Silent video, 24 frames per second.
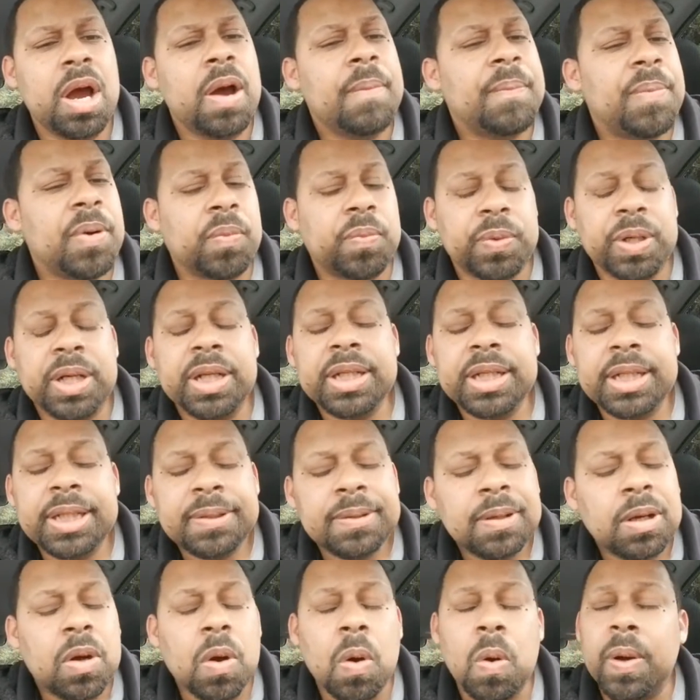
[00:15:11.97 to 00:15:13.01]
But really,
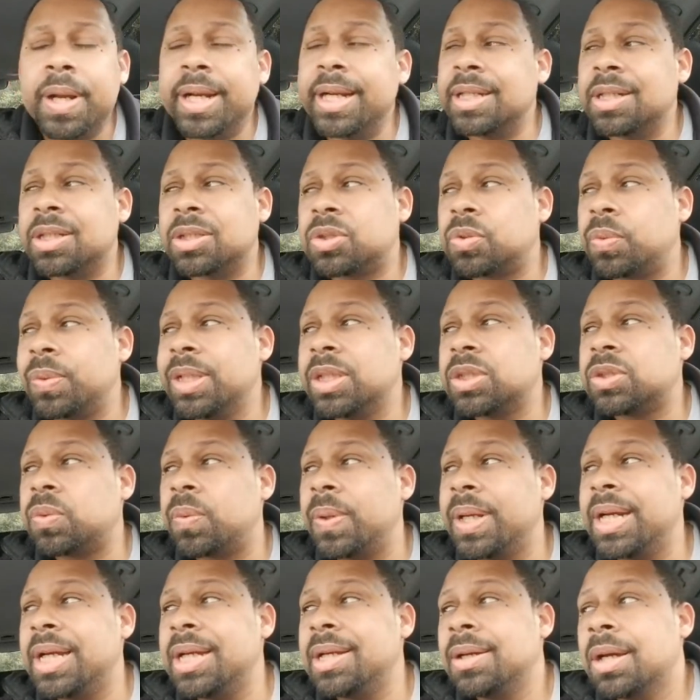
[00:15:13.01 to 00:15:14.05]
going into
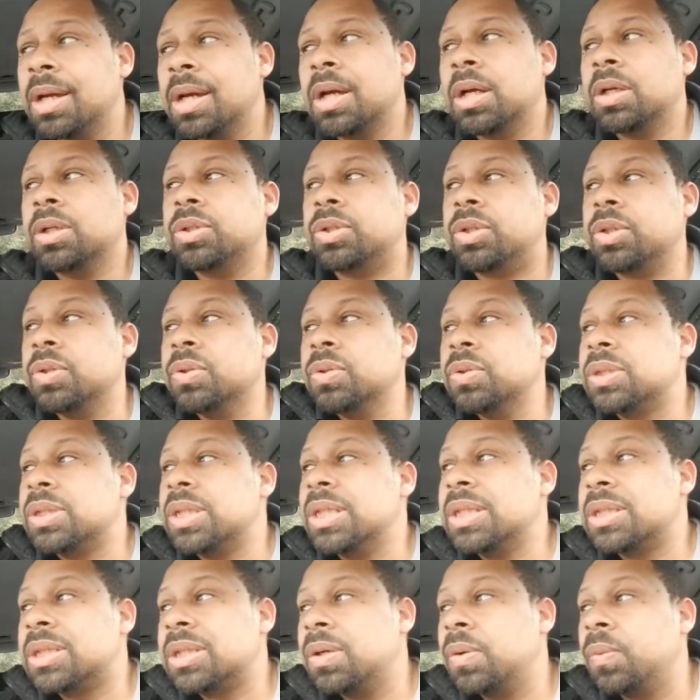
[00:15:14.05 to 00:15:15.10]
2020, dudes
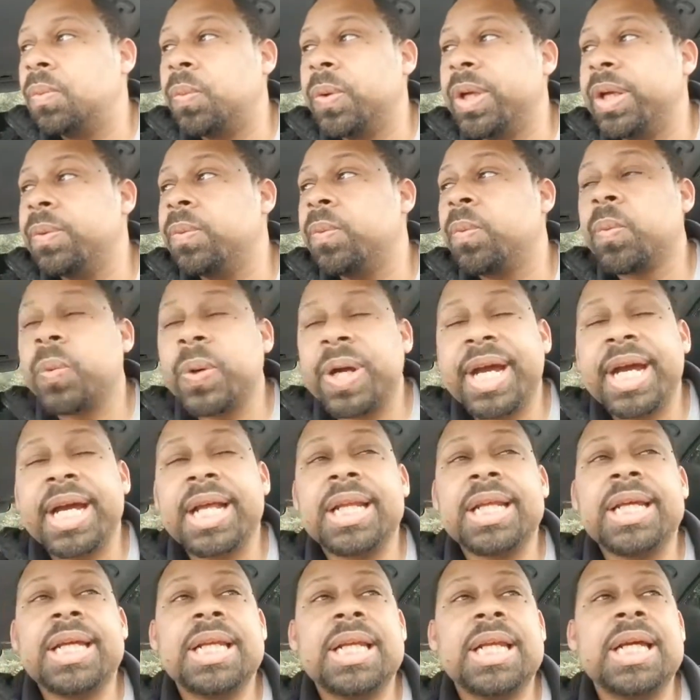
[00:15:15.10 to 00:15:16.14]
we
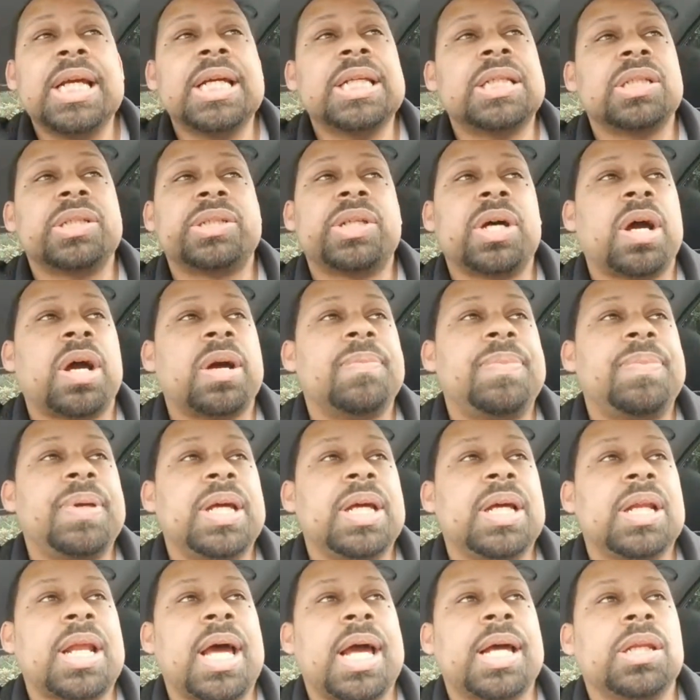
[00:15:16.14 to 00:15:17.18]
really need to start
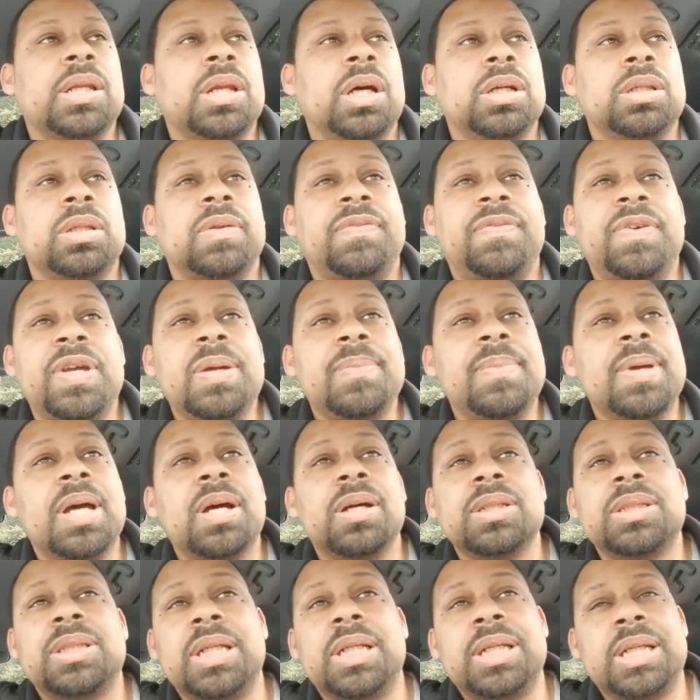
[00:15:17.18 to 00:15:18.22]
being like, look, the
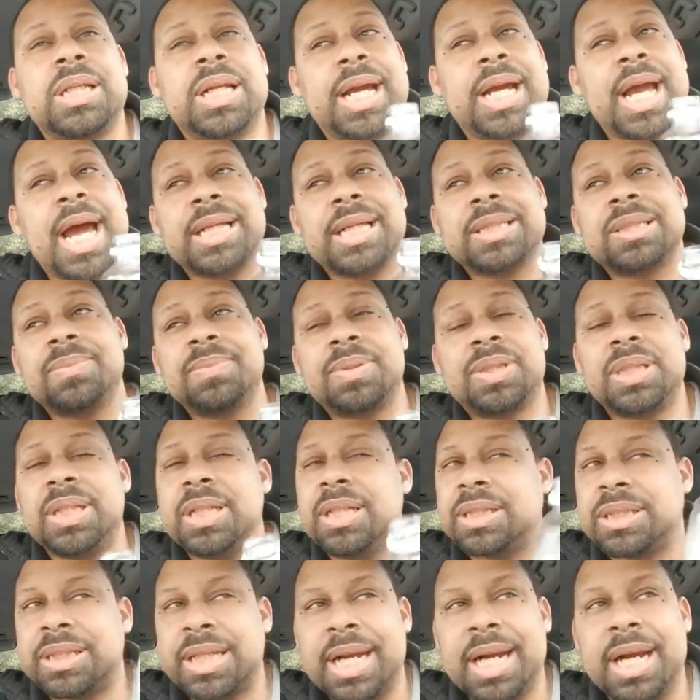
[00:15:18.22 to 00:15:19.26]
females that they got some
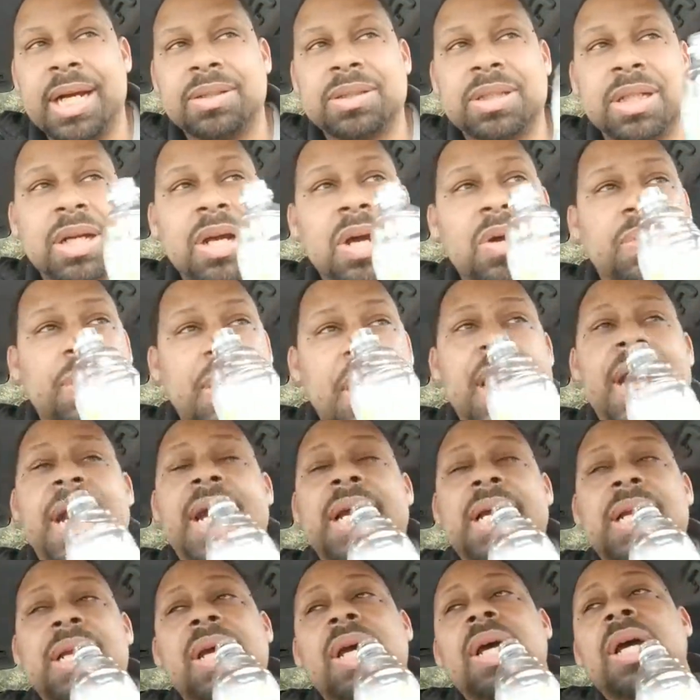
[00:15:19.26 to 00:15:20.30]
sense, shout out to
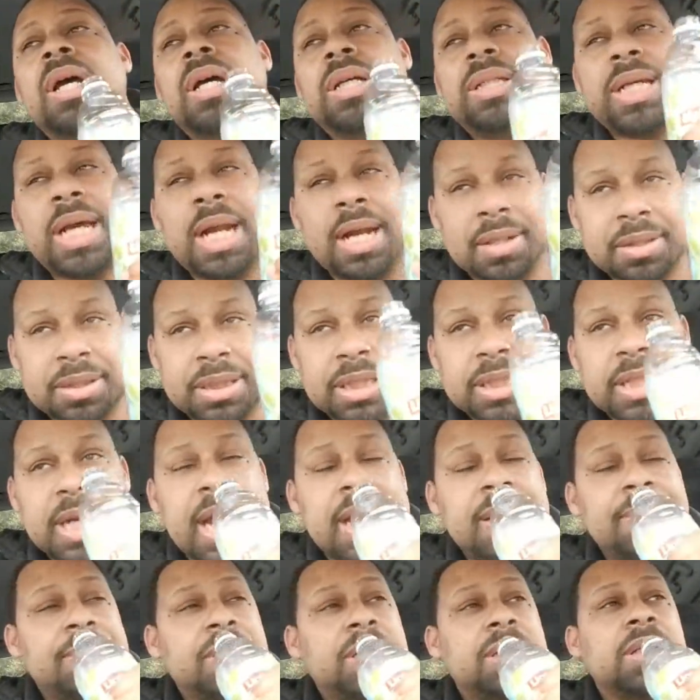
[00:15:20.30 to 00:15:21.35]
Cocaine, shout out to
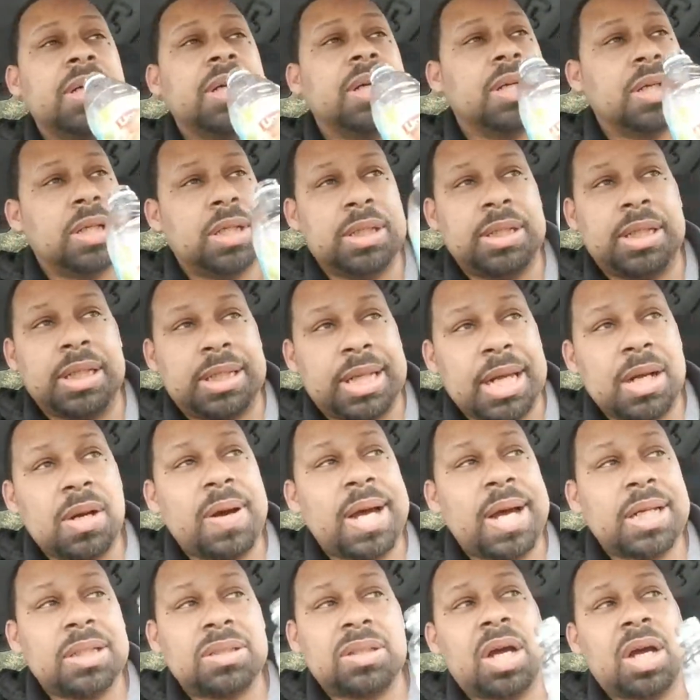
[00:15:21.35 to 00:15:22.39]
Naima, did they know
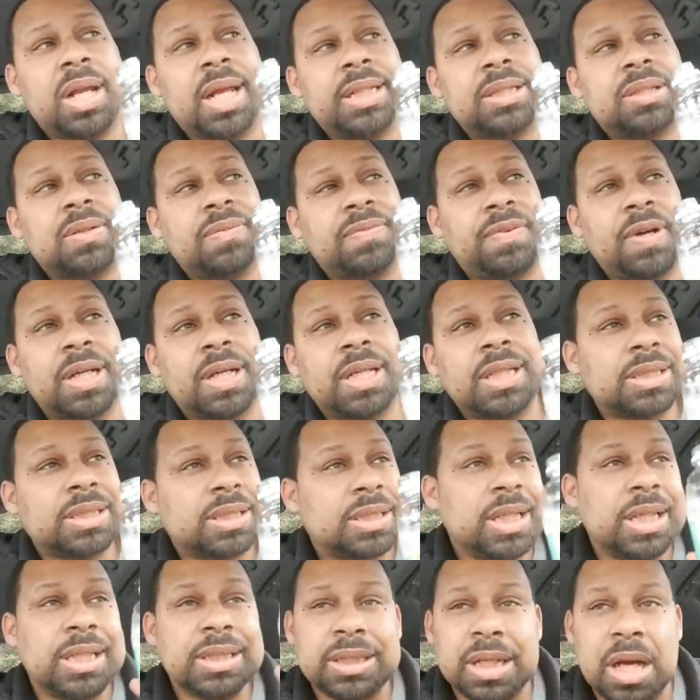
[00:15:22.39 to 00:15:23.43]
how to talk like some fucking
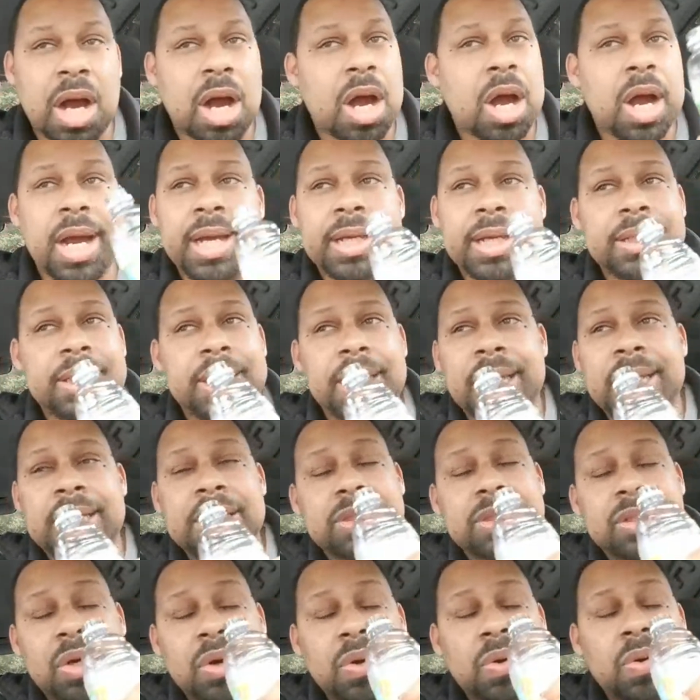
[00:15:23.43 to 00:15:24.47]
sense? All right, then it's
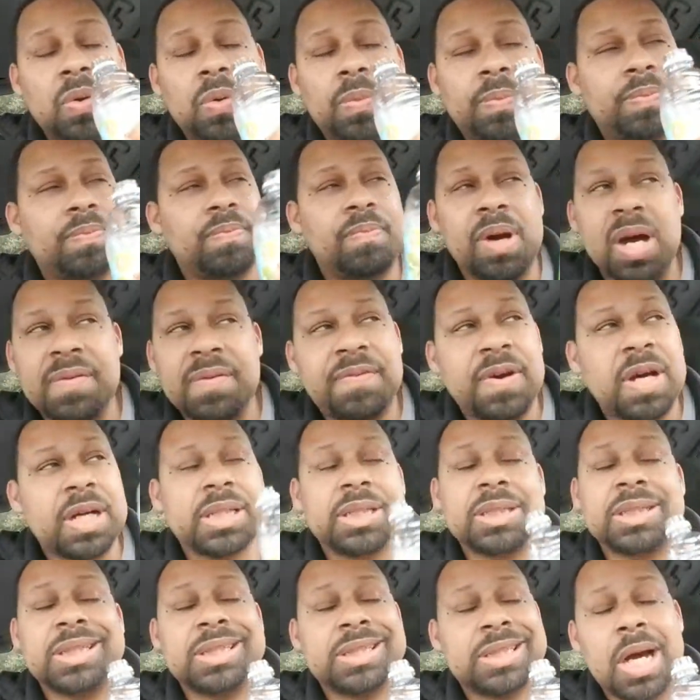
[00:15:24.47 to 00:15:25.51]
cool.
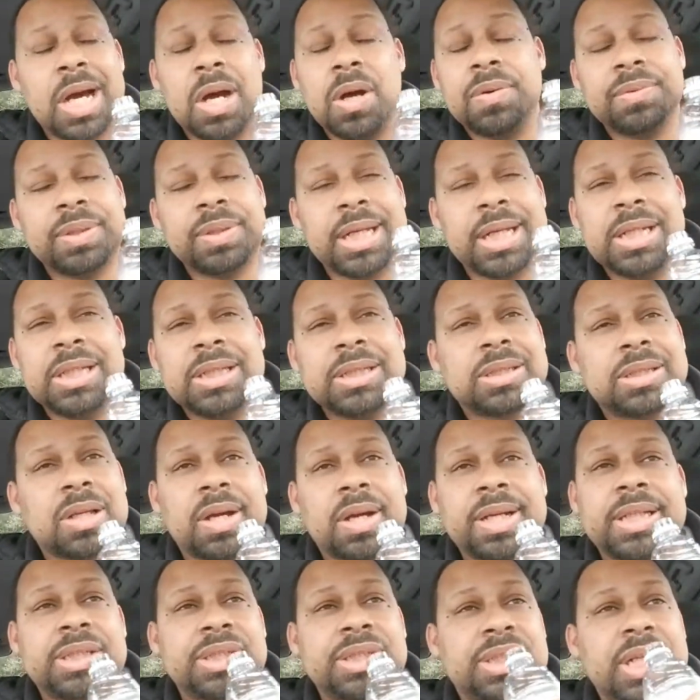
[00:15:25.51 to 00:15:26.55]
Motherfuckers that don't, they need to
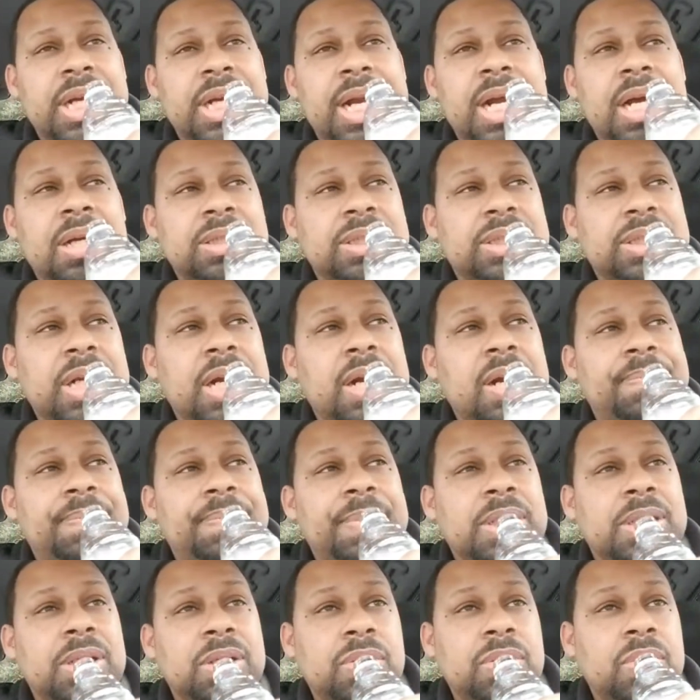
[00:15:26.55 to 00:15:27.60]
start getting shut up
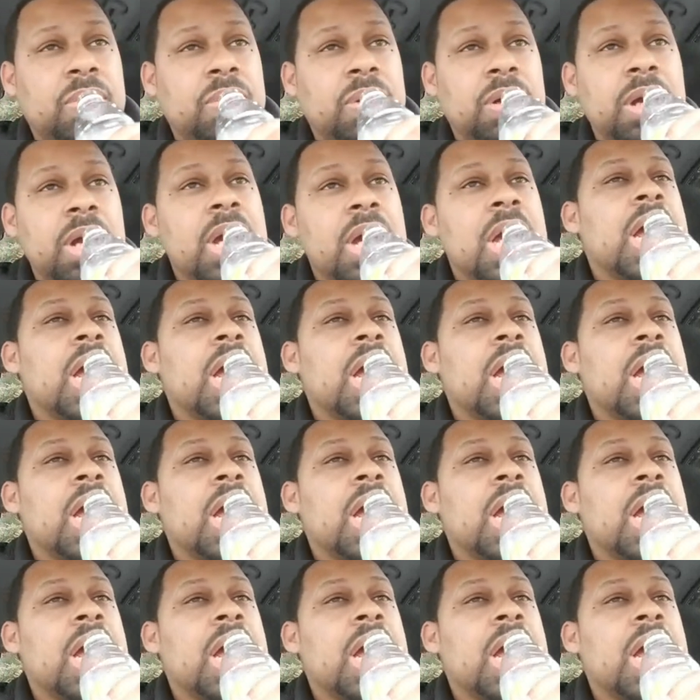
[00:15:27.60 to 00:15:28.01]
at the door.